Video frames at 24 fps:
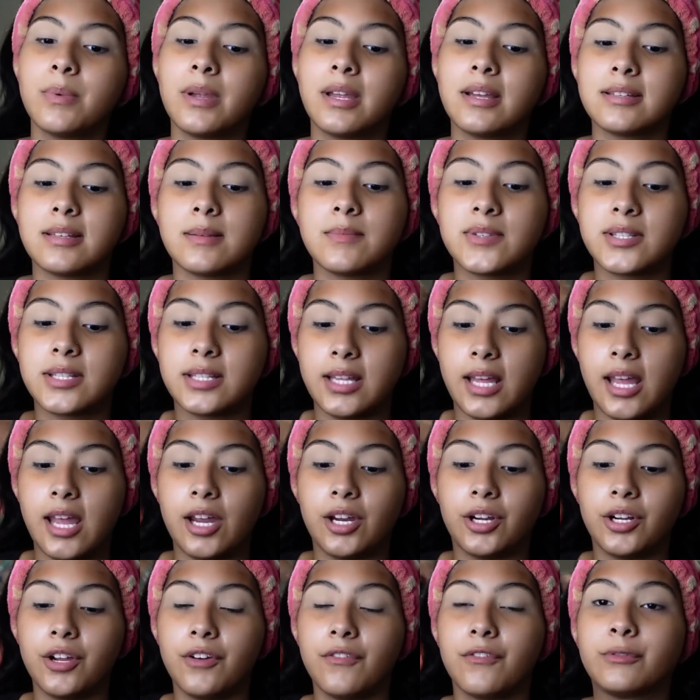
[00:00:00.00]
because I'm
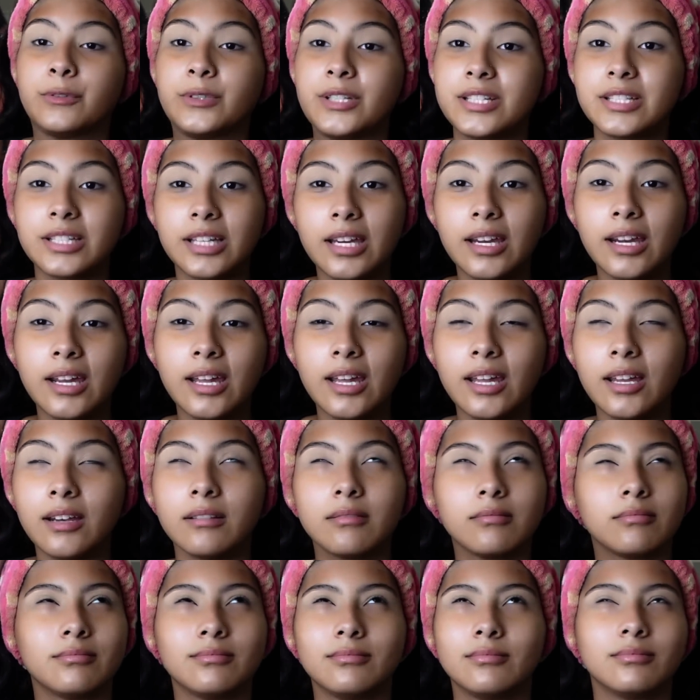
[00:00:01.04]
scared of risking it,
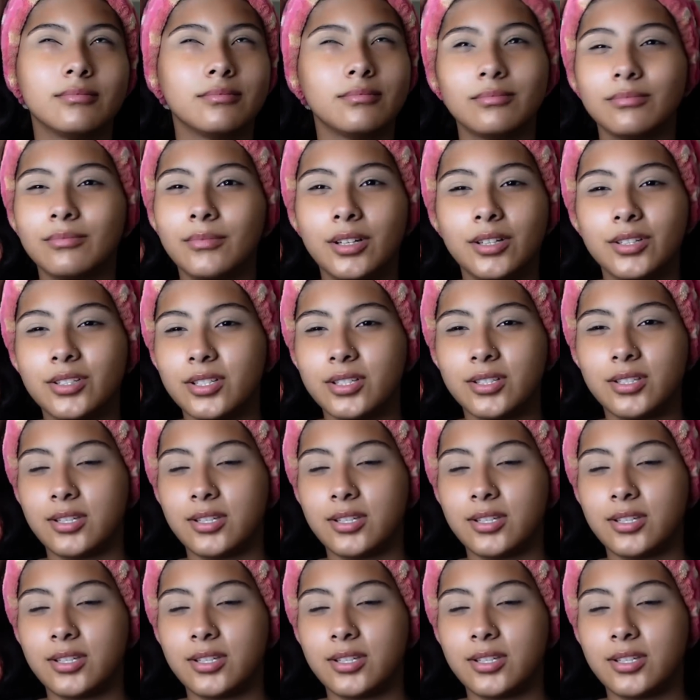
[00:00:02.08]
which is